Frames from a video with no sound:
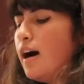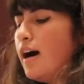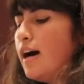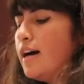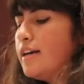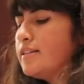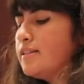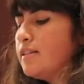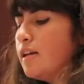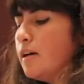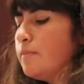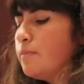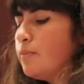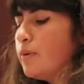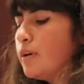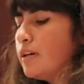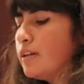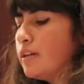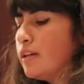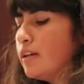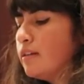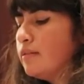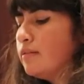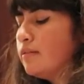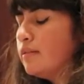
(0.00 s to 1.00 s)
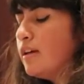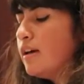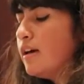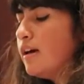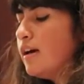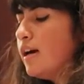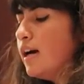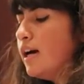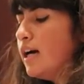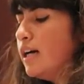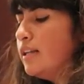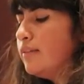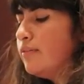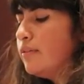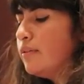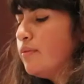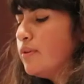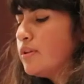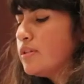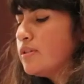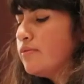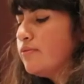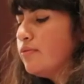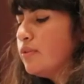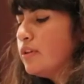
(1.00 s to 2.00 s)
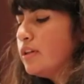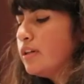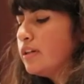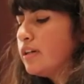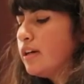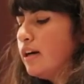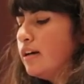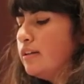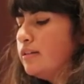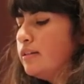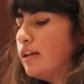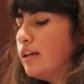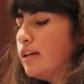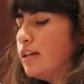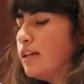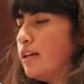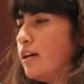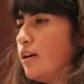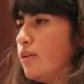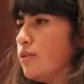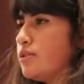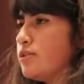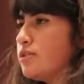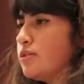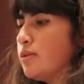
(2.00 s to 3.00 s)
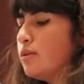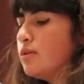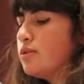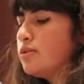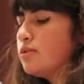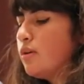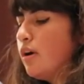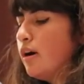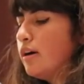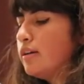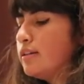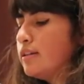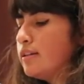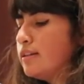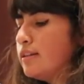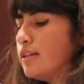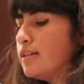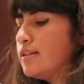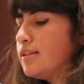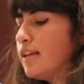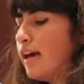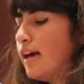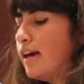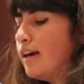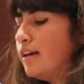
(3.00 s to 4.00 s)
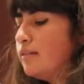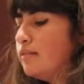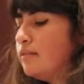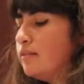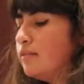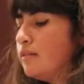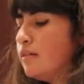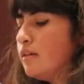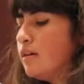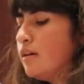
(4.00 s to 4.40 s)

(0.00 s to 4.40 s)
I stopped breathing, and if it wasn't for the gun that he held so strongly in his hand,